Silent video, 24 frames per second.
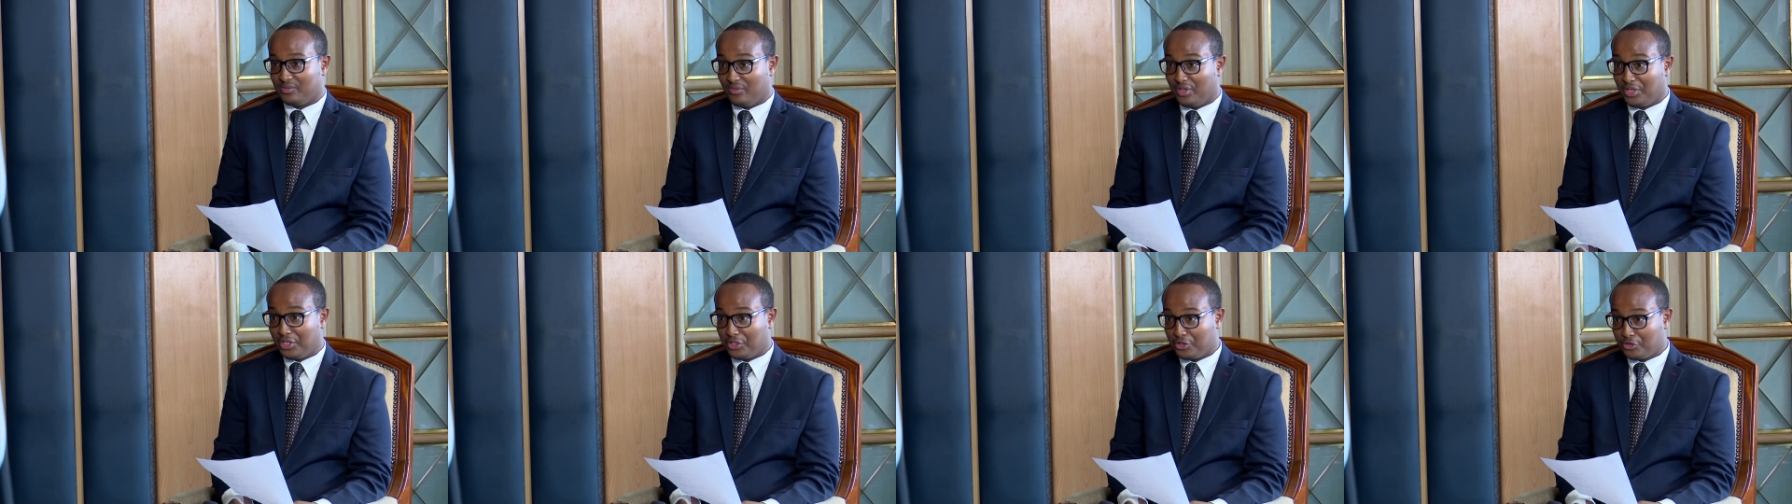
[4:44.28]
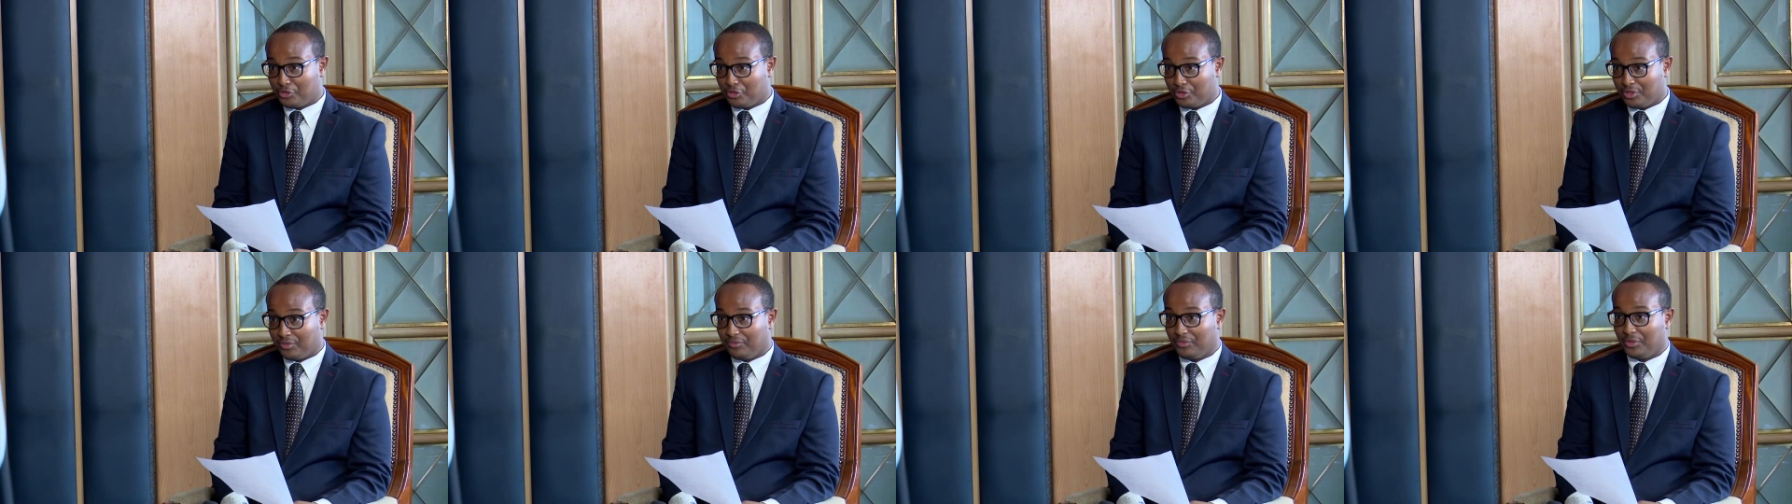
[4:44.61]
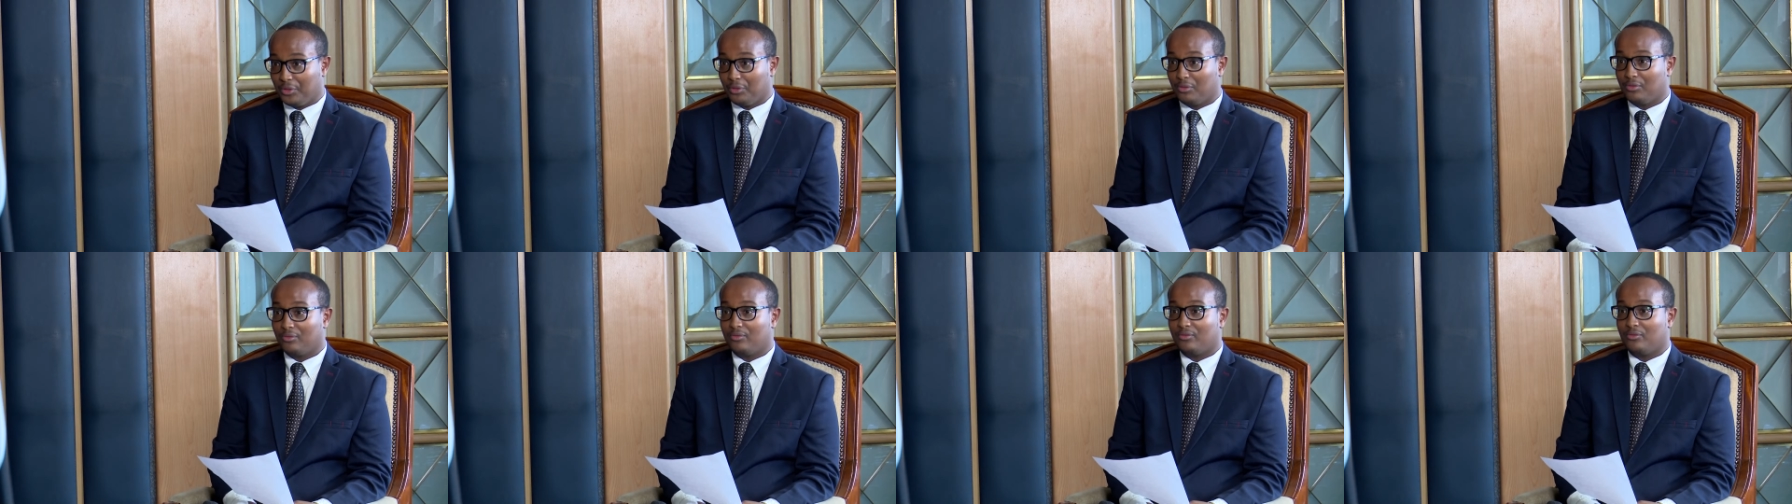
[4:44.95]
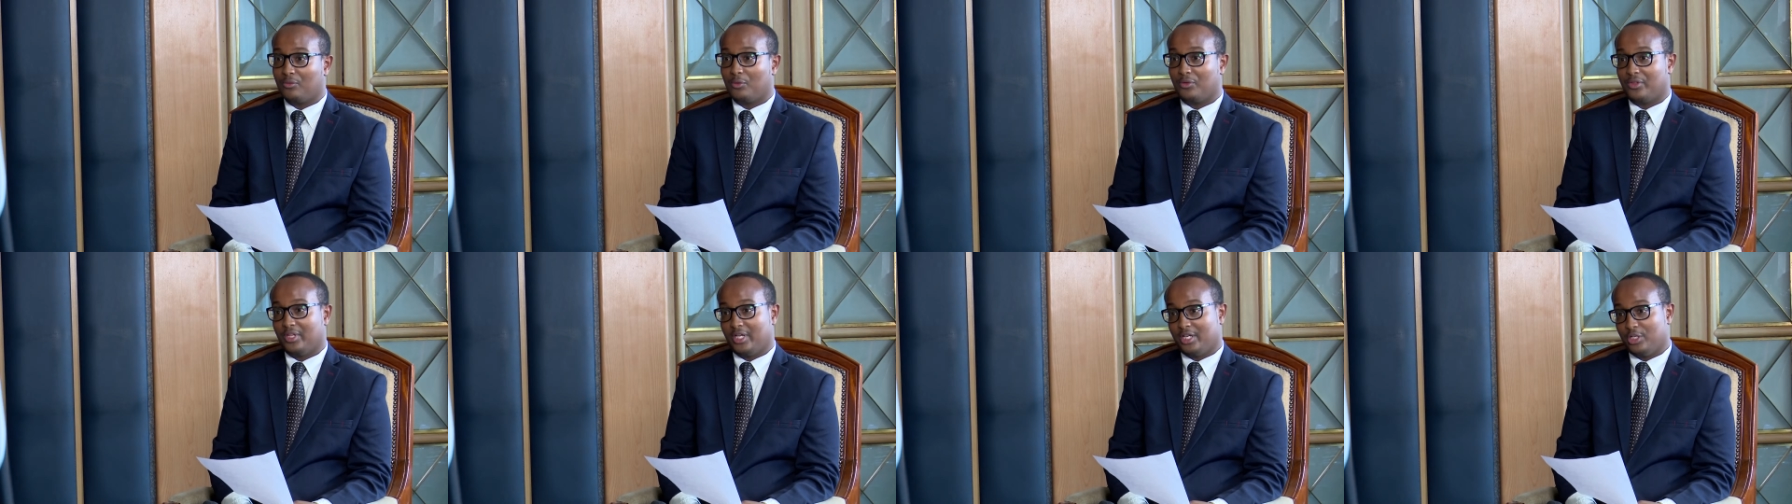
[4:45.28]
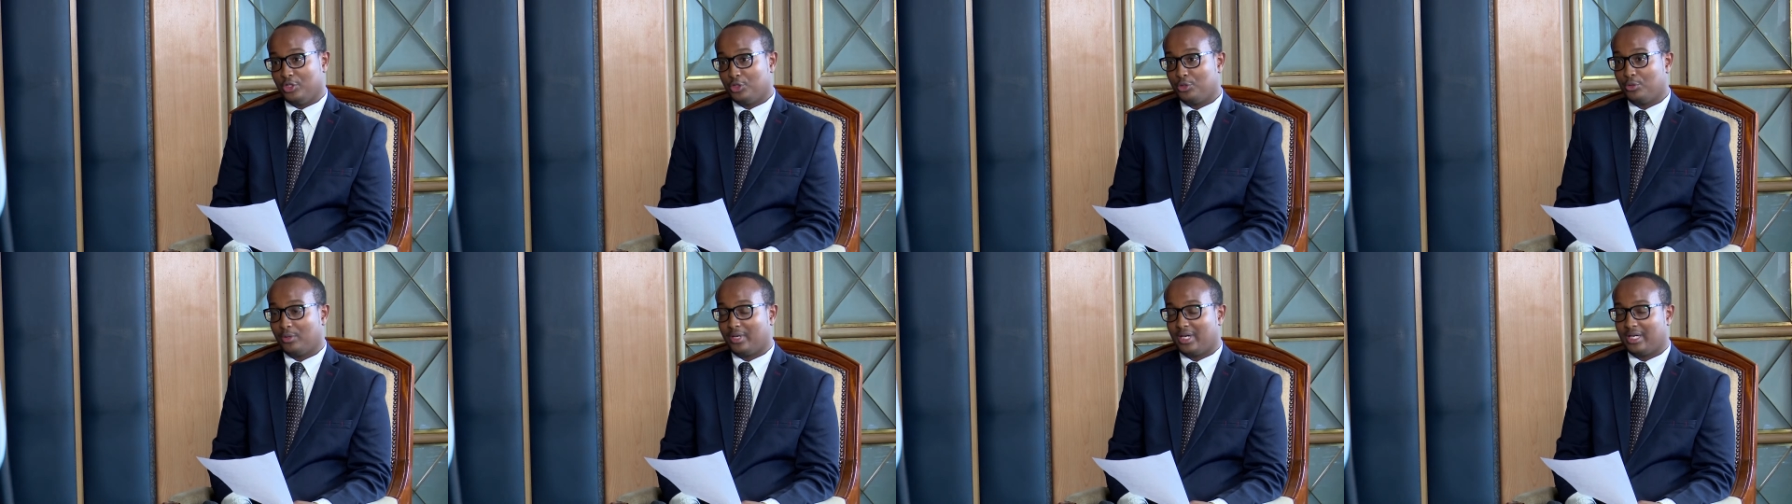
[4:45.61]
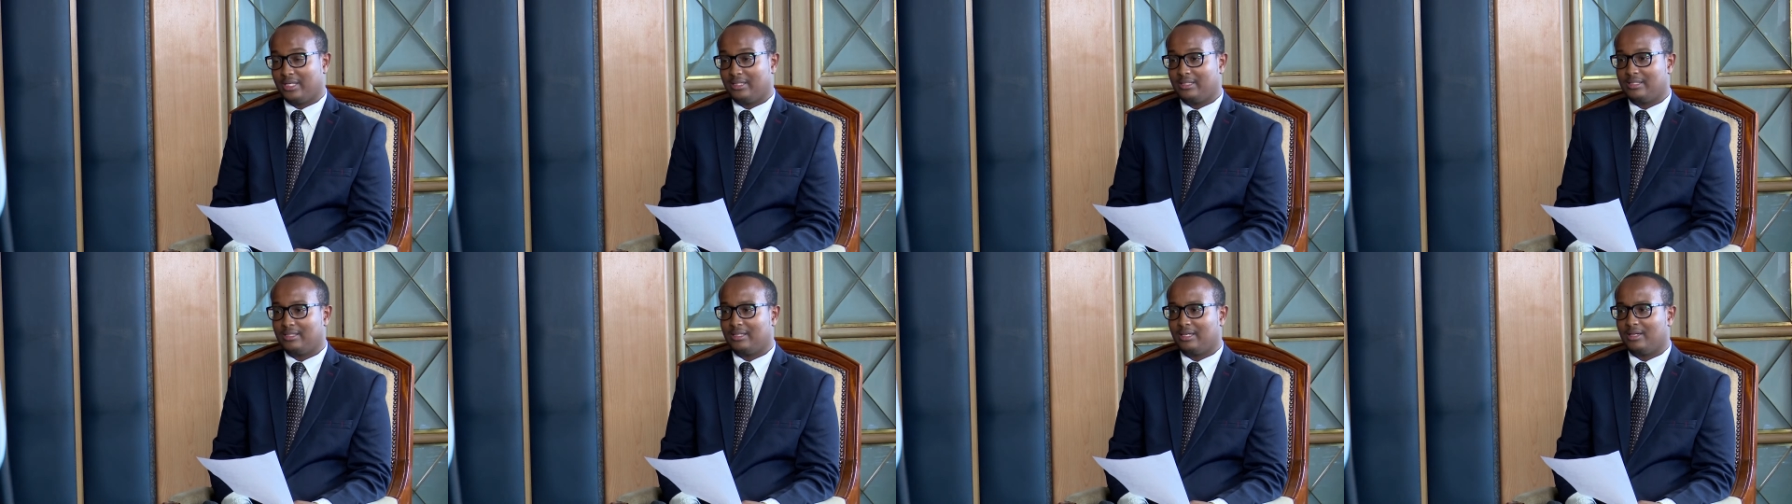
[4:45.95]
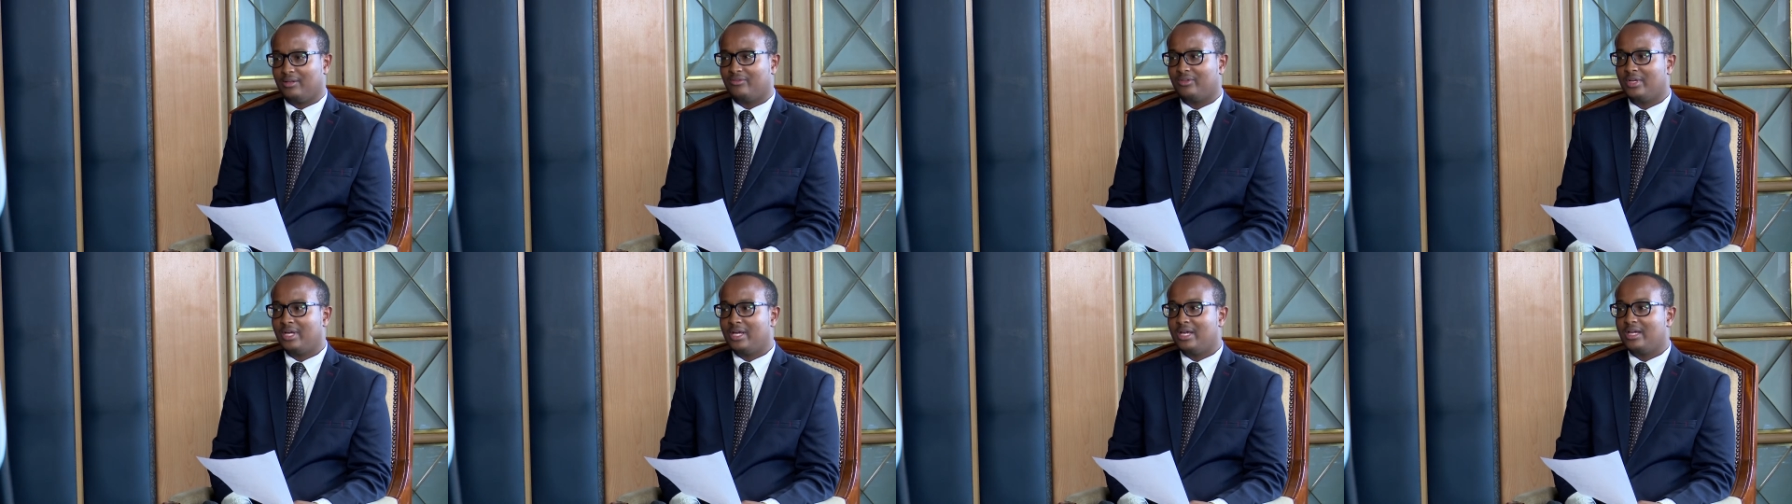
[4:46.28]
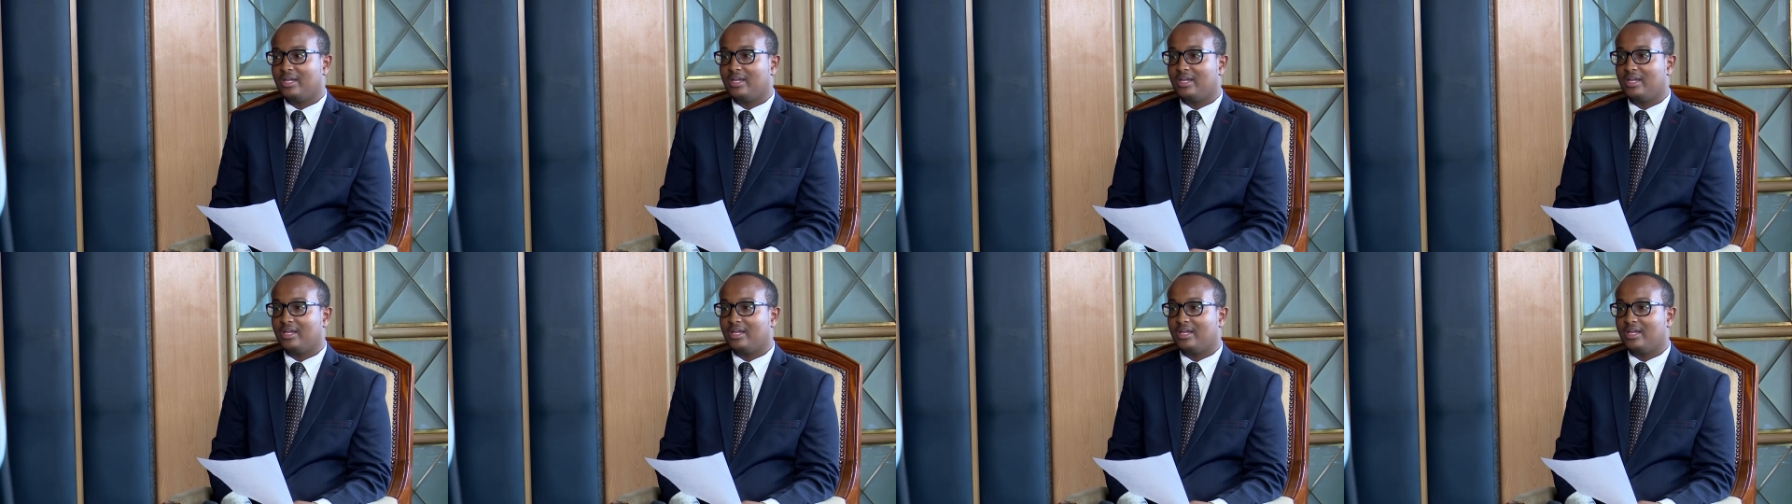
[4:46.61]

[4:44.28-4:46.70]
very trivial for the insurer itself,